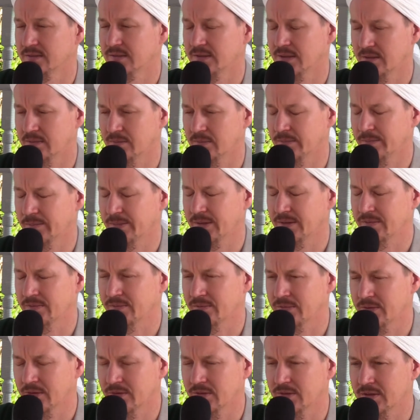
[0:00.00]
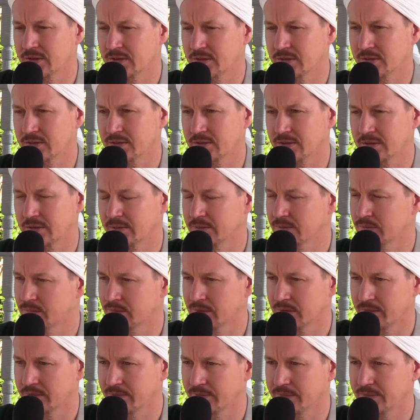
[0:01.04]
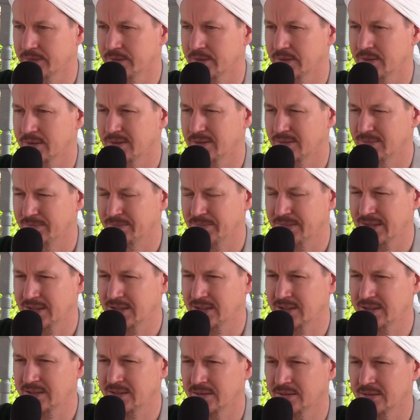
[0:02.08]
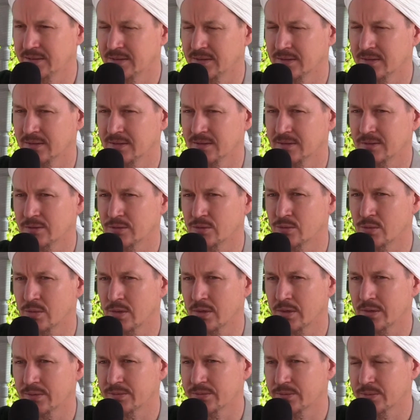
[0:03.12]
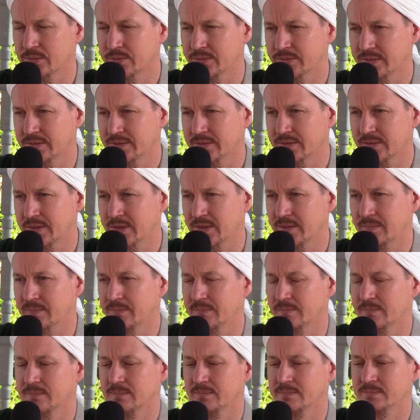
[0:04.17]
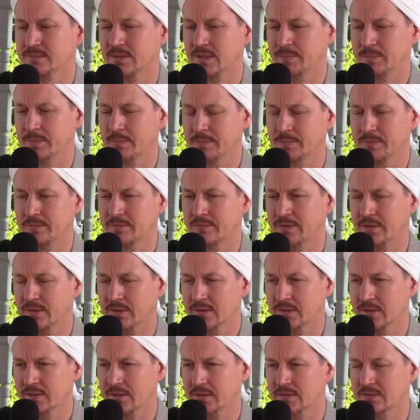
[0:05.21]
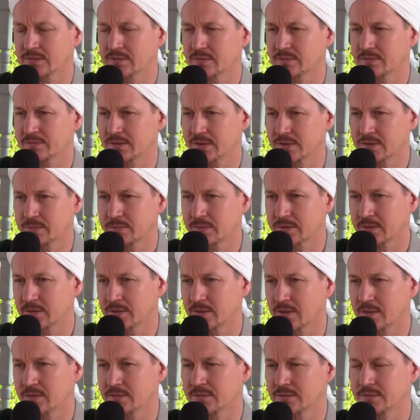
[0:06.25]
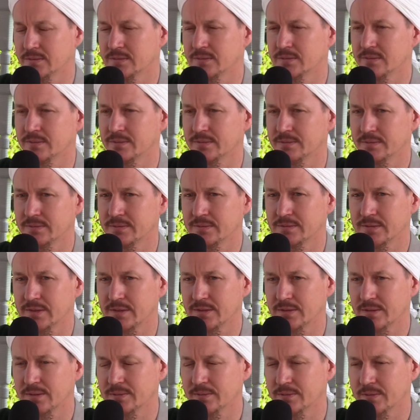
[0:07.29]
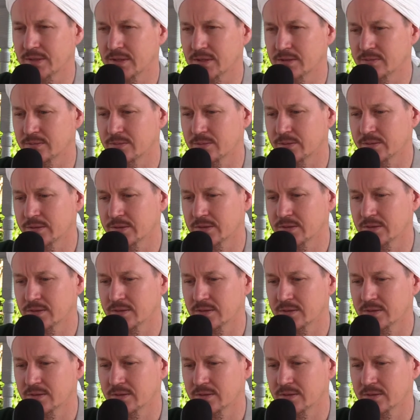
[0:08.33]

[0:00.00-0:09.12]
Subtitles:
I remember that very clearly. That was one of the main draws towards Islam. I remember it very clearly as a freshman in college, San Diego, California.